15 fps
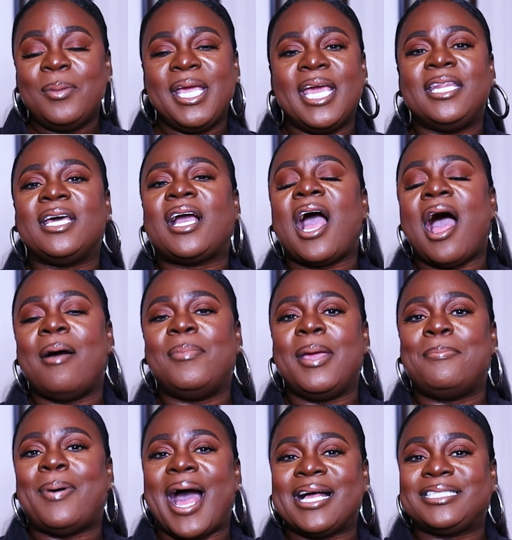me in the
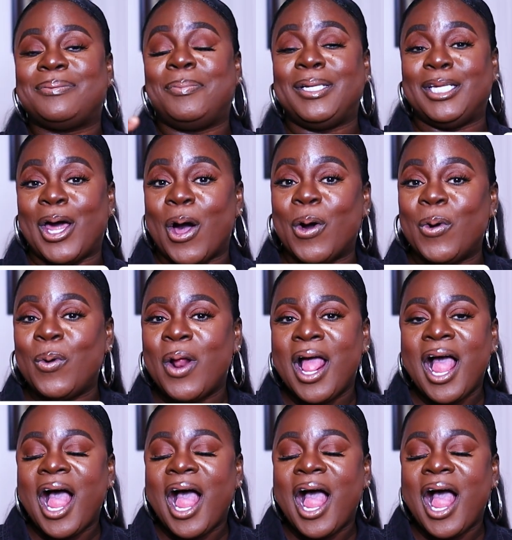comment box below.